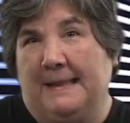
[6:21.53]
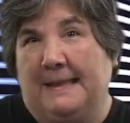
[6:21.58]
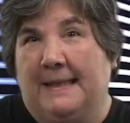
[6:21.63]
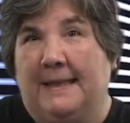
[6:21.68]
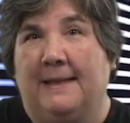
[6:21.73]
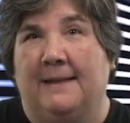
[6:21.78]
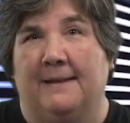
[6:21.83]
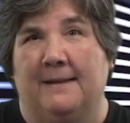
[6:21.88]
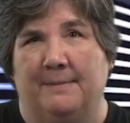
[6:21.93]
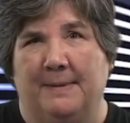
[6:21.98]
the
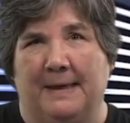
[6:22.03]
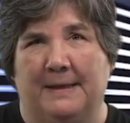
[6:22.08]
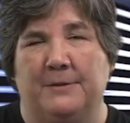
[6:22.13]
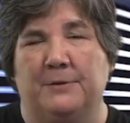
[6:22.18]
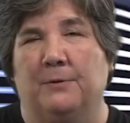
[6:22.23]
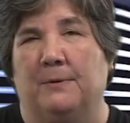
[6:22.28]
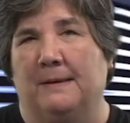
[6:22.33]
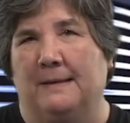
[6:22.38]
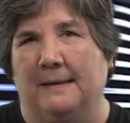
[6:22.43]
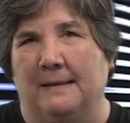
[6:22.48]
key to the back
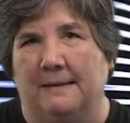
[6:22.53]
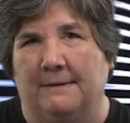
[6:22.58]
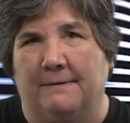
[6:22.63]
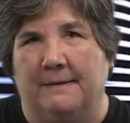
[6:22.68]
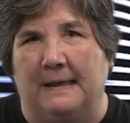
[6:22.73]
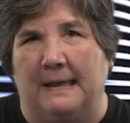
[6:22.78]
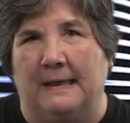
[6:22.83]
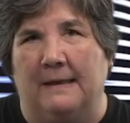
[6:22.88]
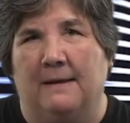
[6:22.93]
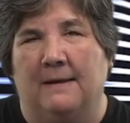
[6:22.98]
door kind of
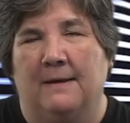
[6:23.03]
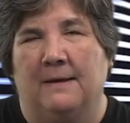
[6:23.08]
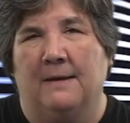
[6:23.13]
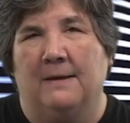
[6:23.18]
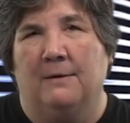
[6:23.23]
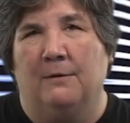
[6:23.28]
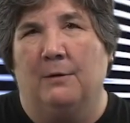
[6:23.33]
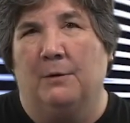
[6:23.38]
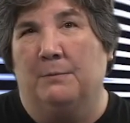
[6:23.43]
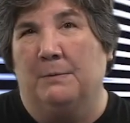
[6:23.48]
thing,
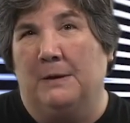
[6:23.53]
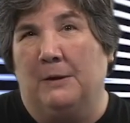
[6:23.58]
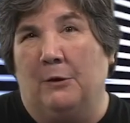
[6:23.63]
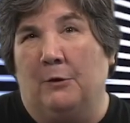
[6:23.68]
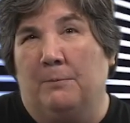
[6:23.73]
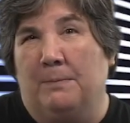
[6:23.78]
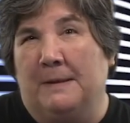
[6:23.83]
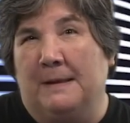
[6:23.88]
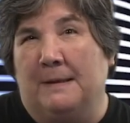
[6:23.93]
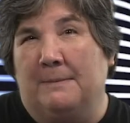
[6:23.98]
or we'll
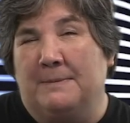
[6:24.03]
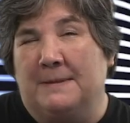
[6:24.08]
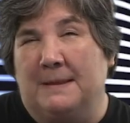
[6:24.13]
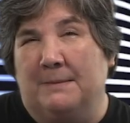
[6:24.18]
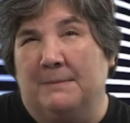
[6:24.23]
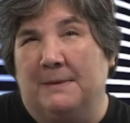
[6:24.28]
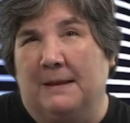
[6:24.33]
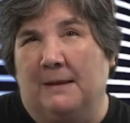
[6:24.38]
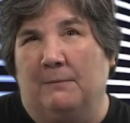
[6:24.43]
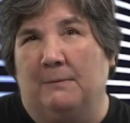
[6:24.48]
open up
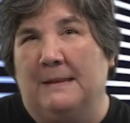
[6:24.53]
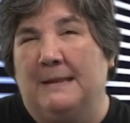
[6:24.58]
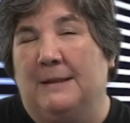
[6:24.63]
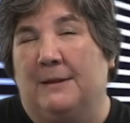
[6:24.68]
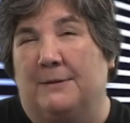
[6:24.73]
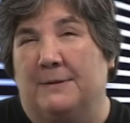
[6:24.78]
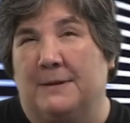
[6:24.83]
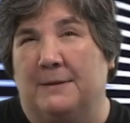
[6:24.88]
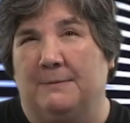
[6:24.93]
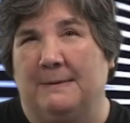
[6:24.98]
some little
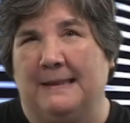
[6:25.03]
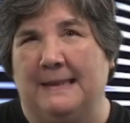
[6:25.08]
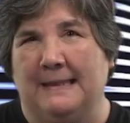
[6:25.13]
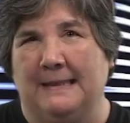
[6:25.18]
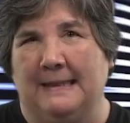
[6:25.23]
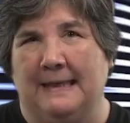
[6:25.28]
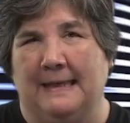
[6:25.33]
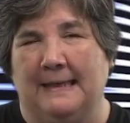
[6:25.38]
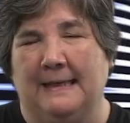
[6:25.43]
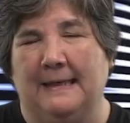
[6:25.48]
window so we
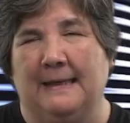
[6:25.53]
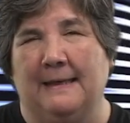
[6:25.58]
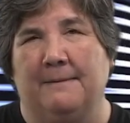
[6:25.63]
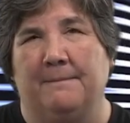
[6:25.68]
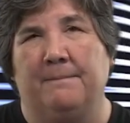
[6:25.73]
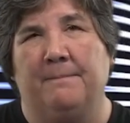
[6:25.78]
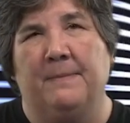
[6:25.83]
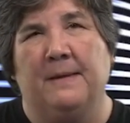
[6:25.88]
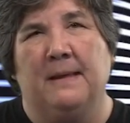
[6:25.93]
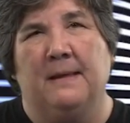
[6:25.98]
can get in.